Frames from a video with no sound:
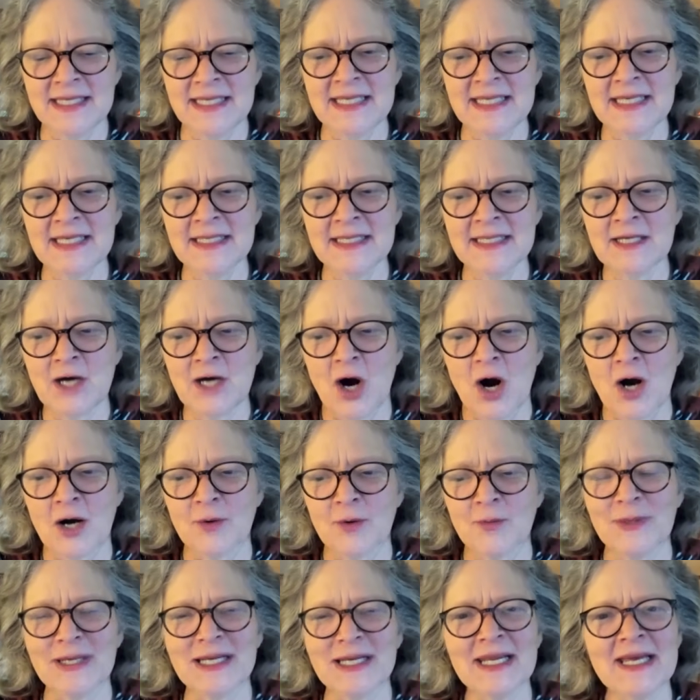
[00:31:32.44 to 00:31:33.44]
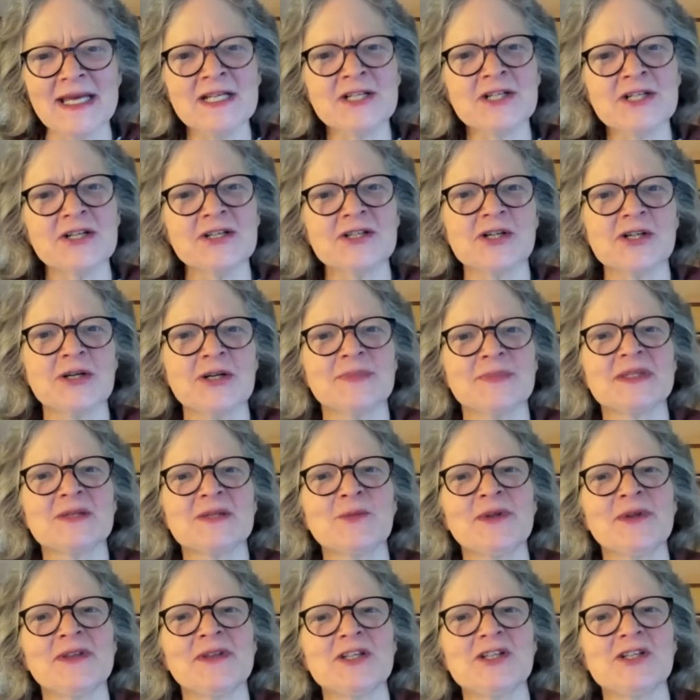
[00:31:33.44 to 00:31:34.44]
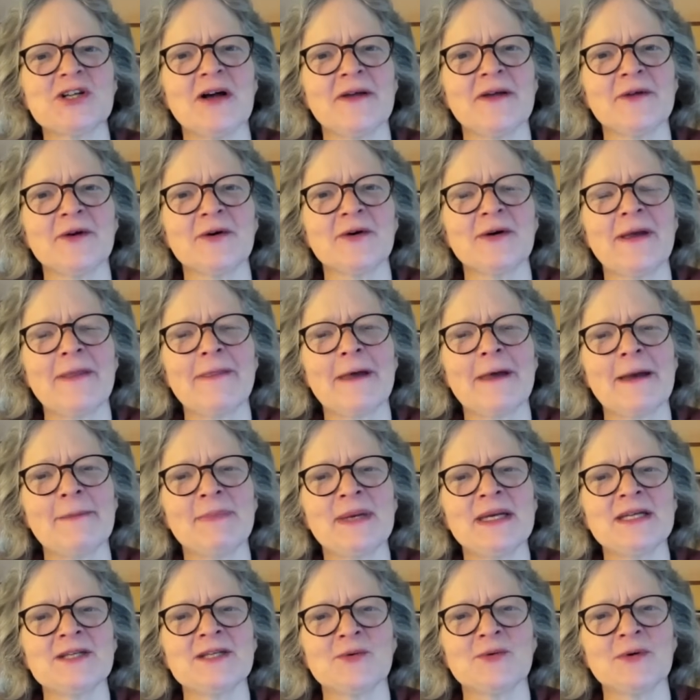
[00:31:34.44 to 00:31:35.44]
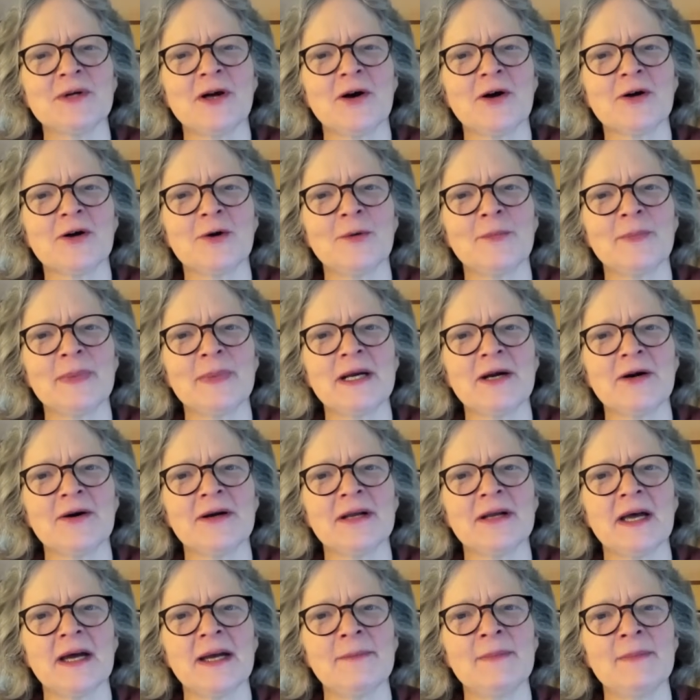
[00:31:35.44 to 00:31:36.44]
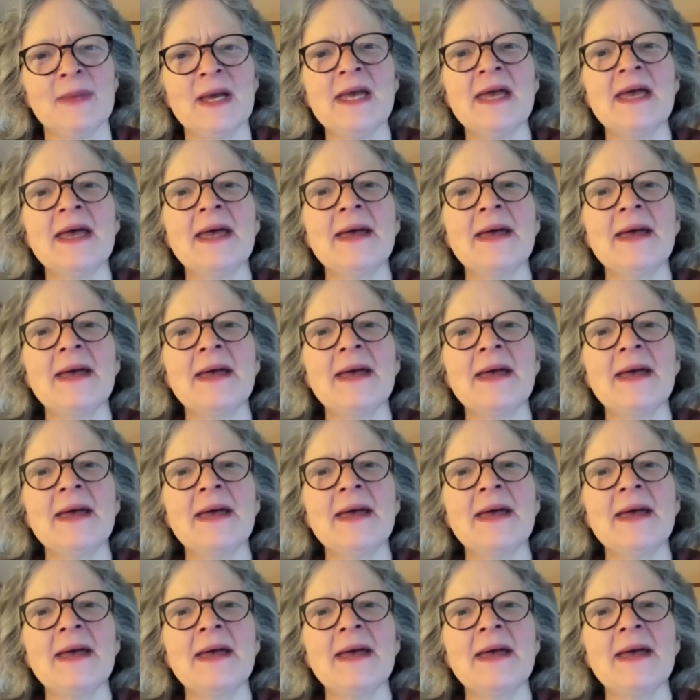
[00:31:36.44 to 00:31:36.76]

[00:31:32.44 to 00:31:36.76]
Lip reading: in our relationships with each other in that patriarchal paradigm,